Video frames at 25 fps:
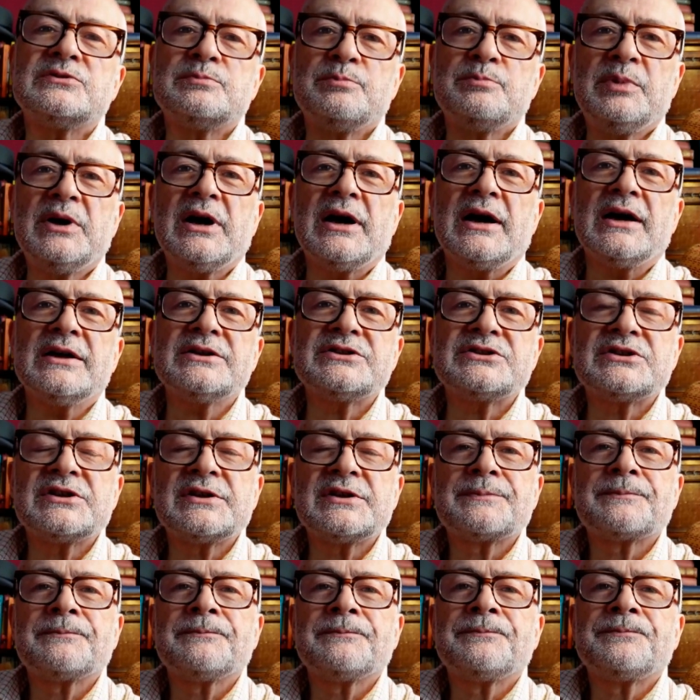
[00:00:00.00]
but
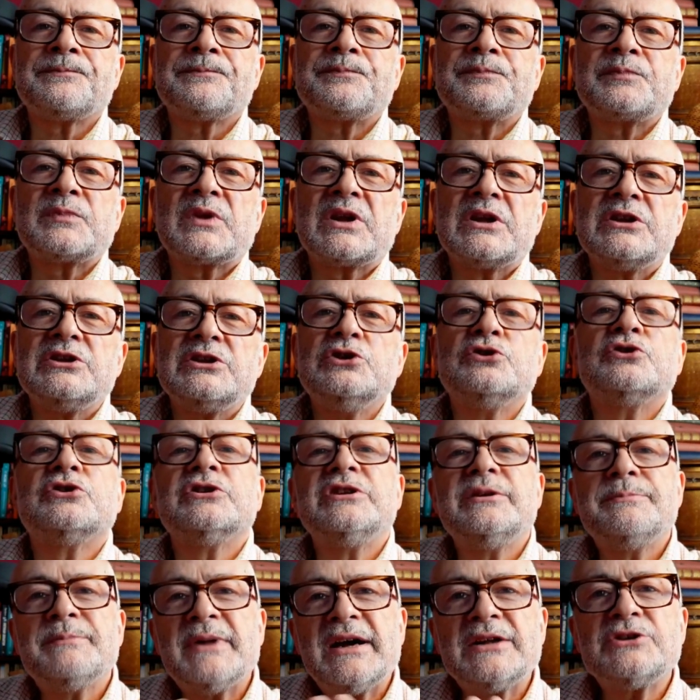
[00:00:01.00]
you could
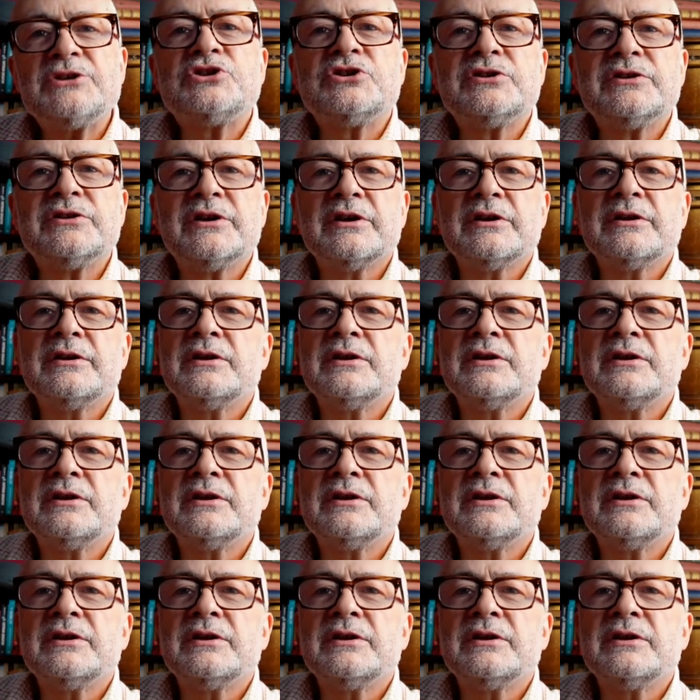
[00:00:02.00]
imagine that